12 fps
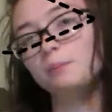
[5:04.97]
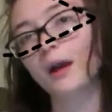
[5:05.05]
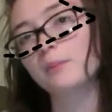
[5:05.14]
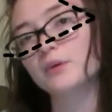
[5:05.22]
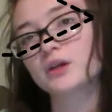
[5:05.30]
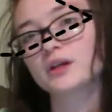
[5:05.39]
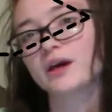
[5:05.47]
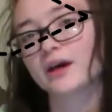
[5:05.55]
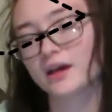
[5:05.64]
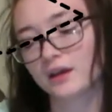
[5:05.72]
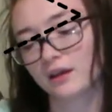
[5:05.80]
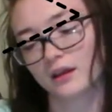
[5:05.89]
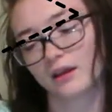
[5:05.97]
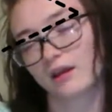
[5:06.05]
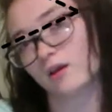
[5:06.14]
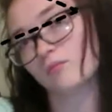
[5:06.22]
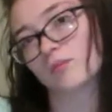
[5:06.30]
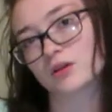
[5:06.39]
paprika,
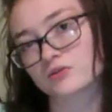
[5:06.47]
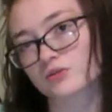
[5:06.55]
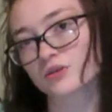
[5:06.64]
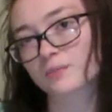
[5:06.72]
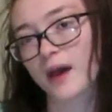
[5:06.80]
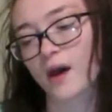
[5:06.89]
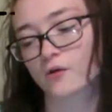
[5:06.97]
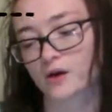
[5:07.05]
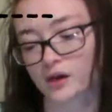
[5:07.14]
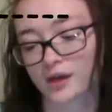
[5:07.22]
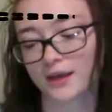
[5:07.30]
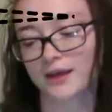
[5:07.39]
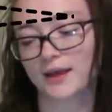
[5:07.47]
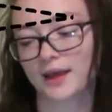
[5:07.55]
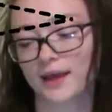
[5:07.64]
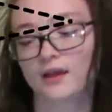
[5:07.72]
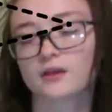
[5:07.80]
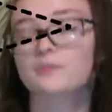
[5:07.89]
and mustard powder
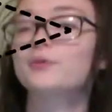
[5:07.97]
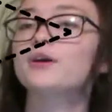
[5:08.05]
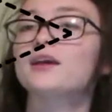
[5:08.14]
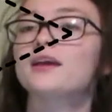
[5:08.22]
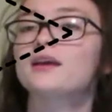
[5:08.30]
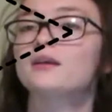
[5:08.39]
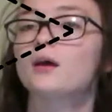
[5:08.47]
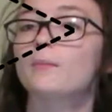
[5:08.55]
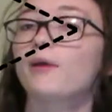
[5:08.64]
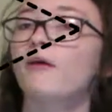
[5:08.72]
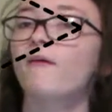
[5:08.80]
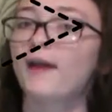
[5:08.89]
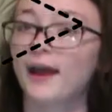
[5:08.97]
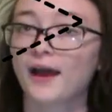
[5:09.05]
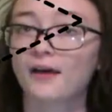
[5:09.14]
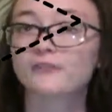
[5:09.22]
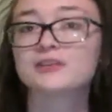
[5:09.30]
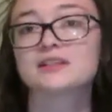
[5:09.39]
and put in about
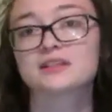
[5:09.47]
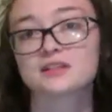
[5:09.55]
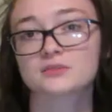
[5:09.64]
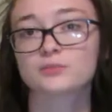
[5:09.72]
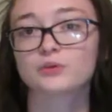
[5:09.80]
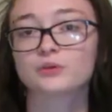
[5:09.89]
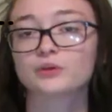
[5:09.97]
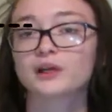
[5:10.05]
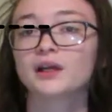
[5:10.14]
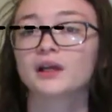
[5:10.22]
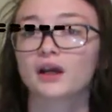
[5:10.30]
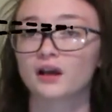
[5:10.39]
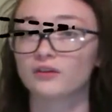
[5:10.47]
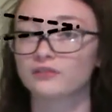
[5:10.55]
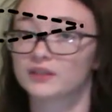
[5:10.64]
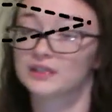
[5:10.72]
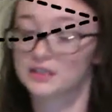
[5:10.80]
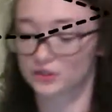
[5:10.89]
half a teaspoon
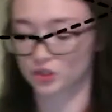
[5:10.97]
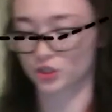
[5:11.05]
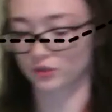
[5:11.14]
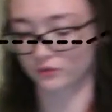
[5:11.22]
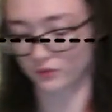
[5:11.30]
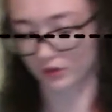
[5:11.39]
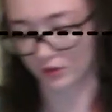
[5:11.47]
of each of